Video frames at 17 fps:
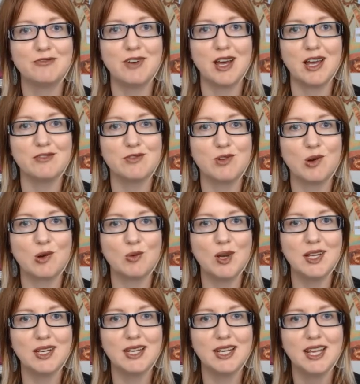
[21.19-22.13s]

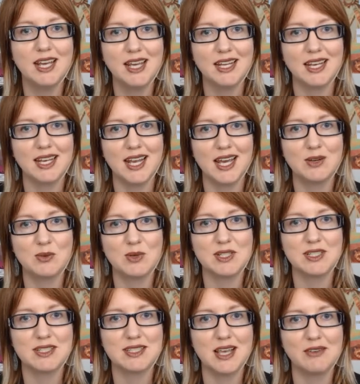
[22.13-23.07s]

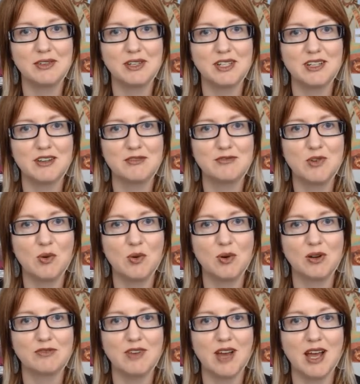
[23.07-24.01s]

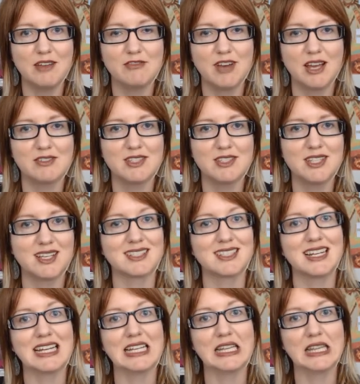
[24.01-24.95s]

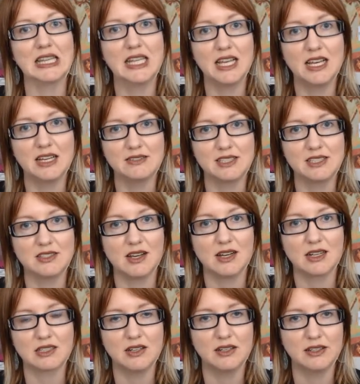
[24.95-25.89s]
541-917-4556, and I love to
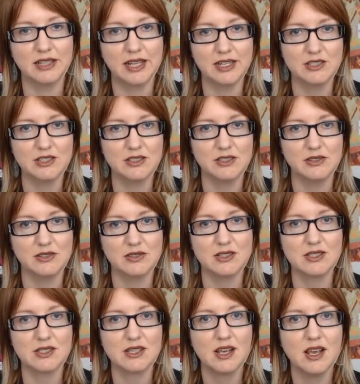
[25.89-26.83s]
talk to online
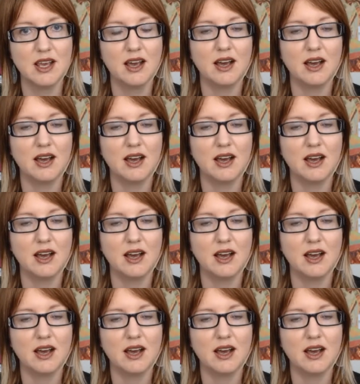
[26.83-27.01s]
students